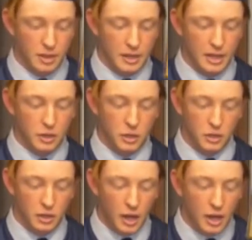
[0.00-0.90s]
and I could
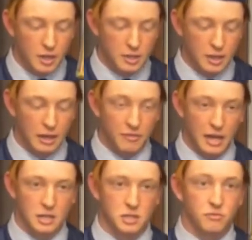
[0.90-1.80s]
not have
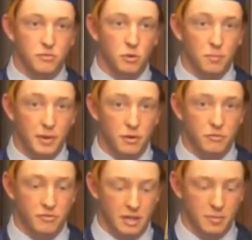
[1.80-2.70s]
asked for a better
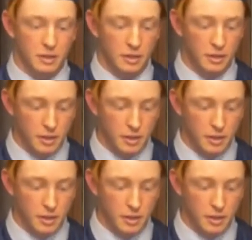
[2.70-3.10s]
family.